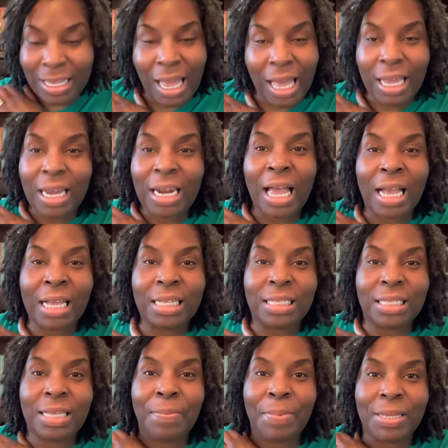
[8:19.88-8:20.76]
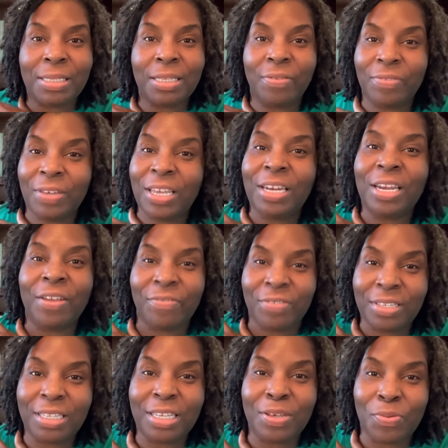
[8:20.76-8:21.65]
I can I can see myself getting every
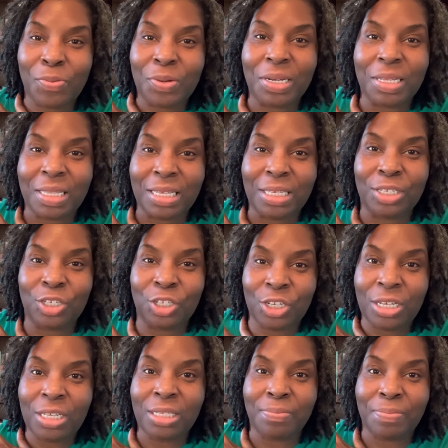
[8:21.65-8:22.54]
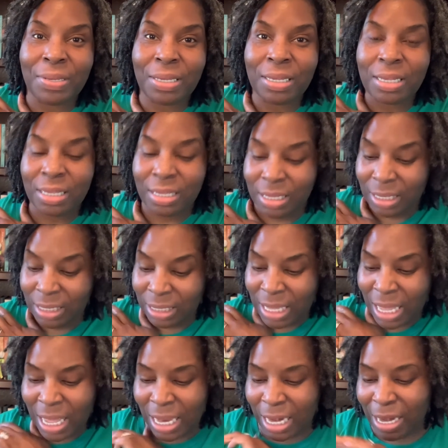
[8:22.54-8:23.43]
single one of these G's because
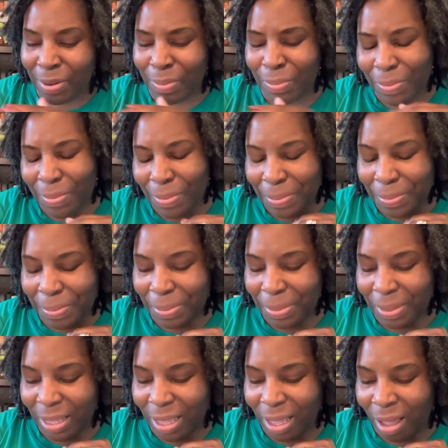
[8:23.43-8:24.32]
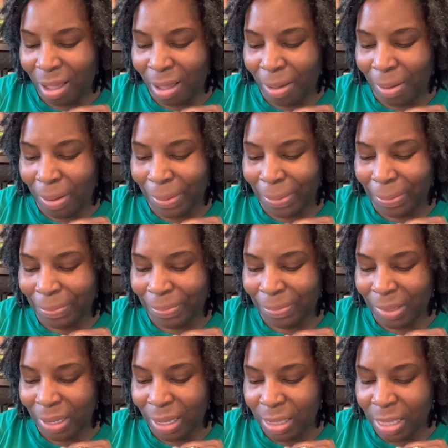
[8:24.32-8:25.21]
um,
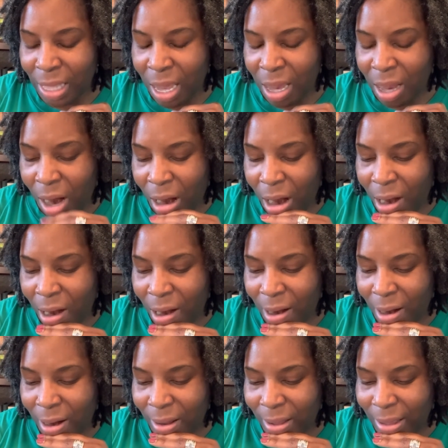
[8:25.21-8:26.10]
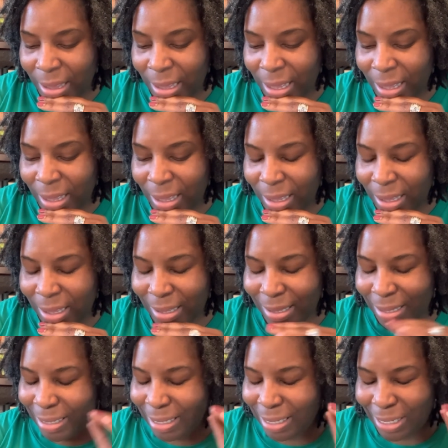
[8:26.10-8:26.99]
they are
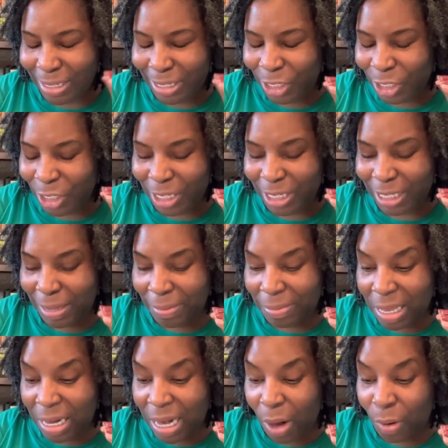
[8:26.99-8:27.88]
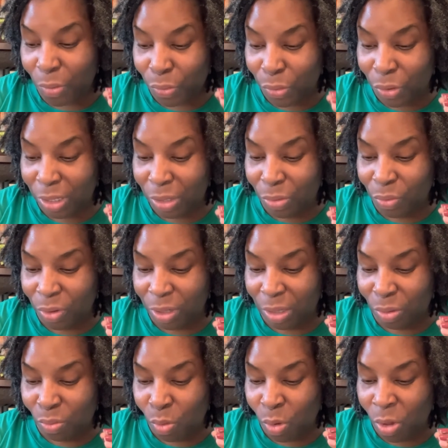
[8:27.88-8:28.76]
just something I really,
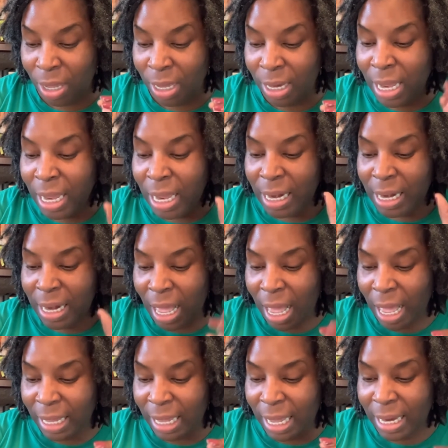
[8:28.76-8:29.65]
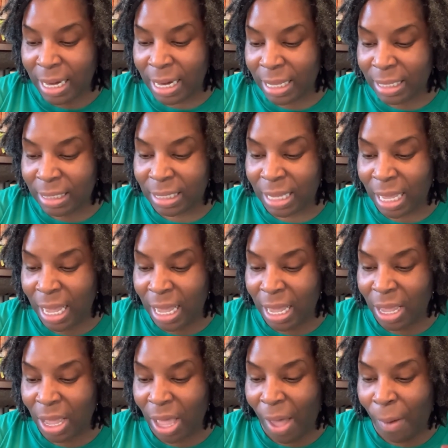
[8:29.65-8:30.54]
really want. Now, I cannot
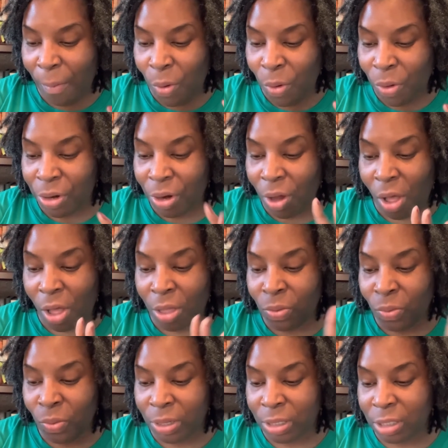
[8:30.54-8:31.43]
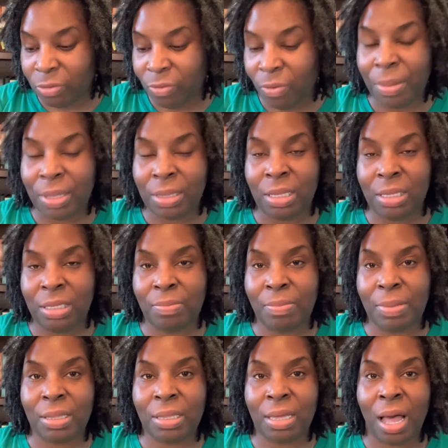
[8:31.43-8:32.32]
say I want all the ones from
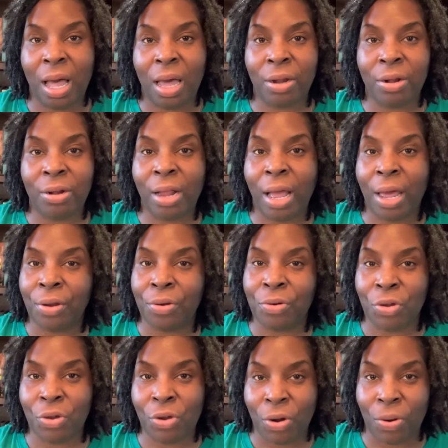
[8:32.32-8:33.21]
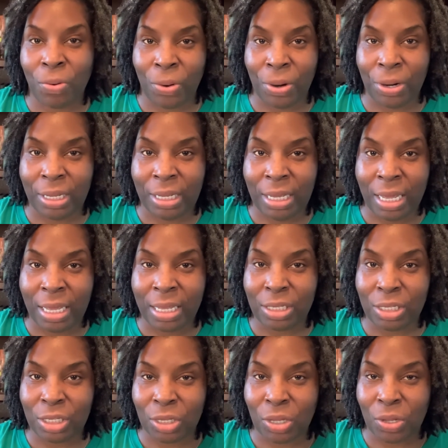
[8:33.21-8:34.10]
Elizabeth Goddard. I don't know her work yet.
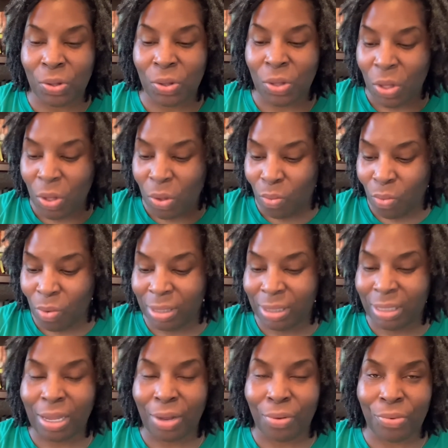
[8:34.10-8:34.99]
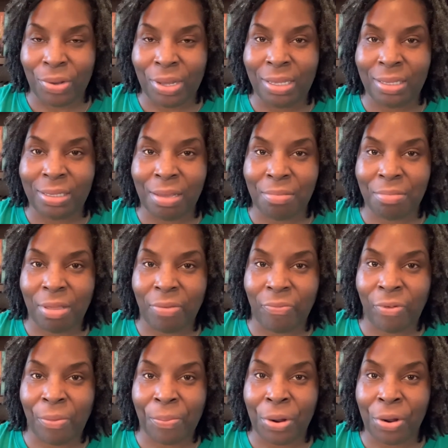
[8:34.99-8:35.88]
So once I read something
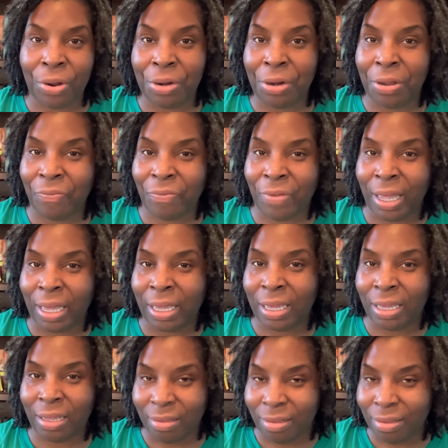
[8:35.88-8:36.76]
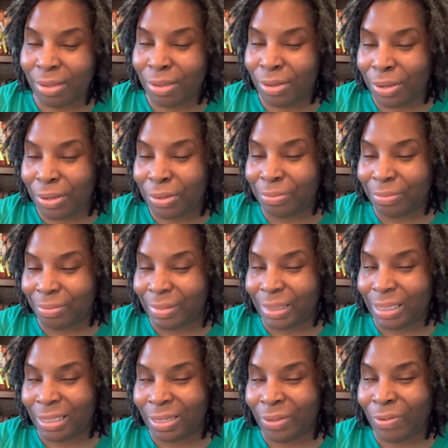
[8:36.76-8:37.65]
from her and if I, you know,
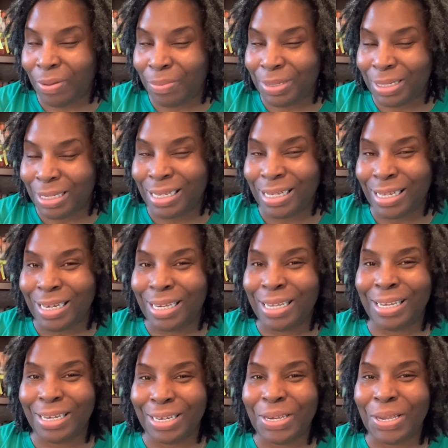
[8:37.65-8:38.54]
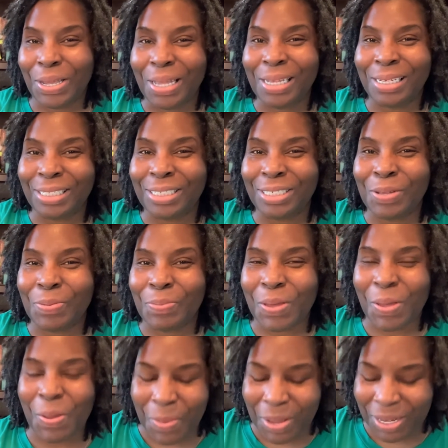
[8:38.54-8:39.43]
if I'm digging it, she'll
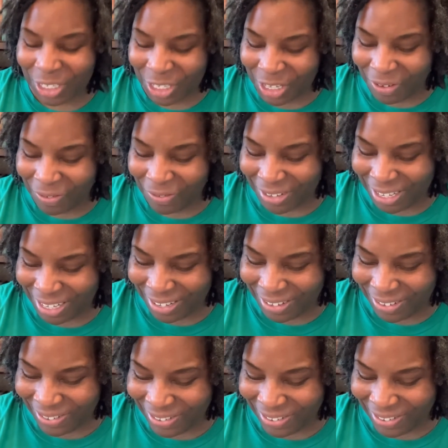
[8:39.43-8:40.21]
be on my shelf too.